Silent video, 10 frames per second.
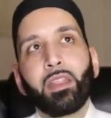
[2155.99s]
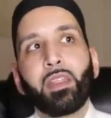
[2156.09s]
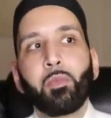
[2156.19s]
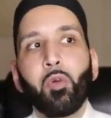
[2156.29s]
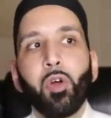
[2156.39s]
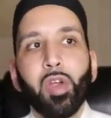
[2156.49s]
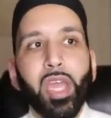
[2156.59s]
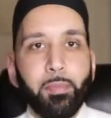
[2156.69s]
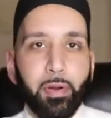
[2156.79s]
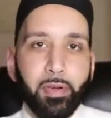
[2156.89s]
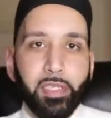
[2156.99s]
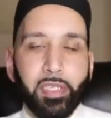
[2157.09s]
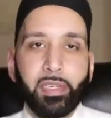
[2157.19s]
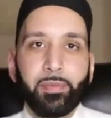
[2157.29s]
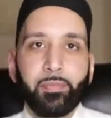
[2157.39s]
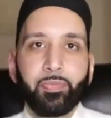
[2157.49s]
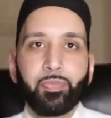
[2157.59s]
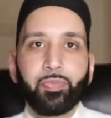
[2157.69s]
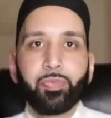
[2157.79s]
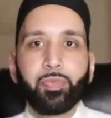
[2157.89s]
The more a person
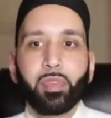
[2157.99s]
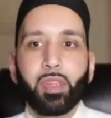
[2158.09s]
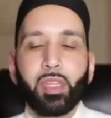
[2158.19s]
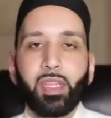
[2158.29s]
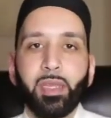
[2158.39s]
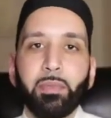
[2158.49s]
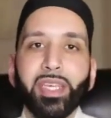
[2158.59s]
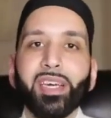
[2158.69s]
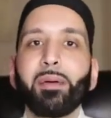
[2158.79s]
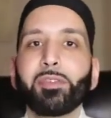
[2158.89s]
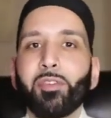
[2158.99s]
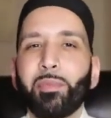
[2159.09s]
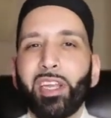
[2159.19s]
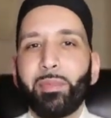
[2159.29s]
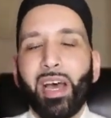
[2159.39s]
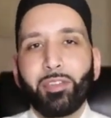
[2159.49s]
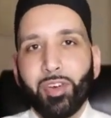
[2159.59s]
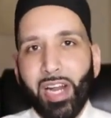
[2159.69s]
becomes from Ibad